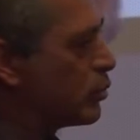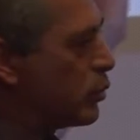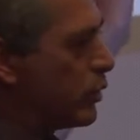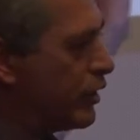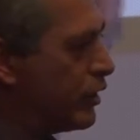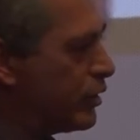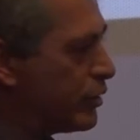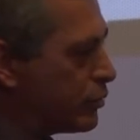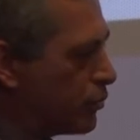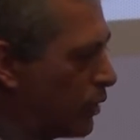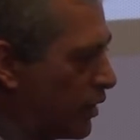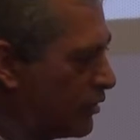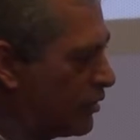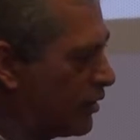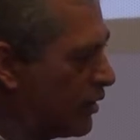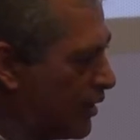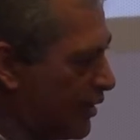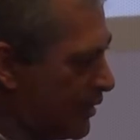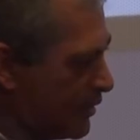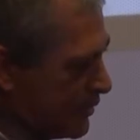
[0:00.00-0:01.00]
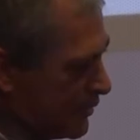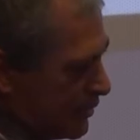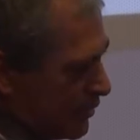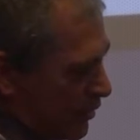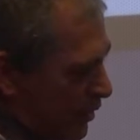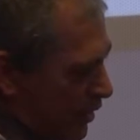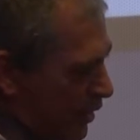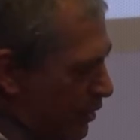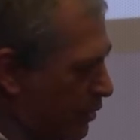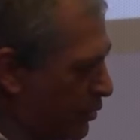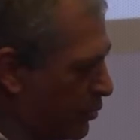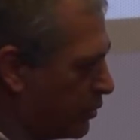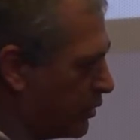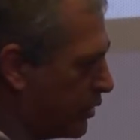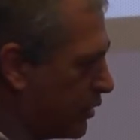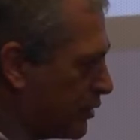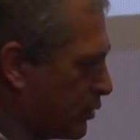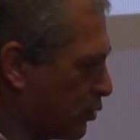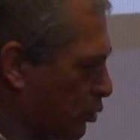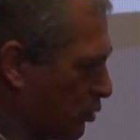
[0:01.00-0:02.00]
we need to analyze into
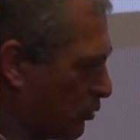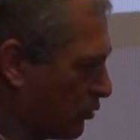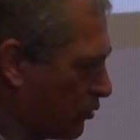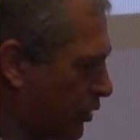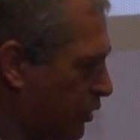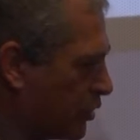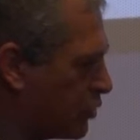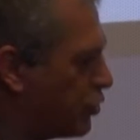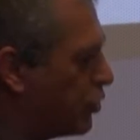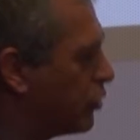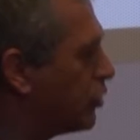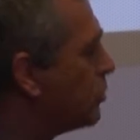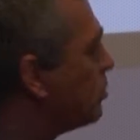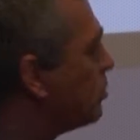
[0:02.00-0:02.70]
this sort of shared